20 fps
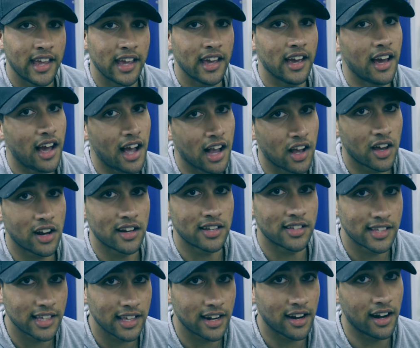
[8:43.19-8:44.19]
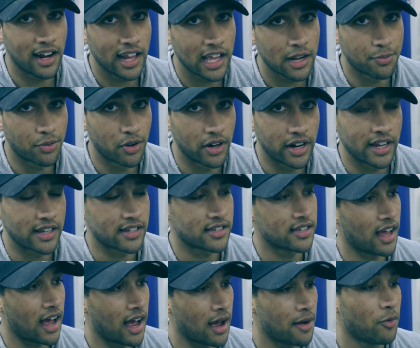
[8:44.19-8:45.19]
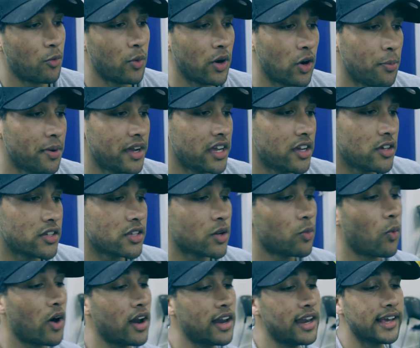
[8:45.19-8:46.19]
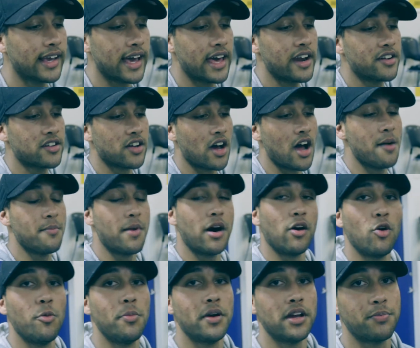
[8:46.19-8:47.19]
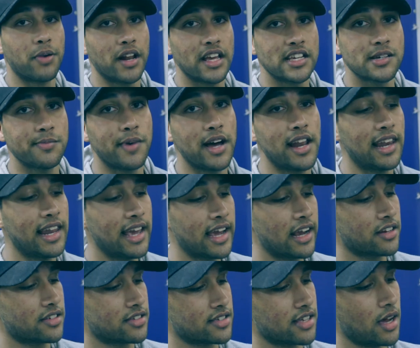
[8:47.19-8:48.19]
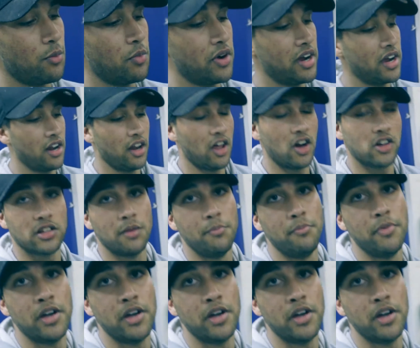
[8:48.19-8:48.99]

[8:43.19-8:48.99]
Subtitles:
Here I got a seated leg press. I will be using one leg at a time. I will be placing my legs somewhere along the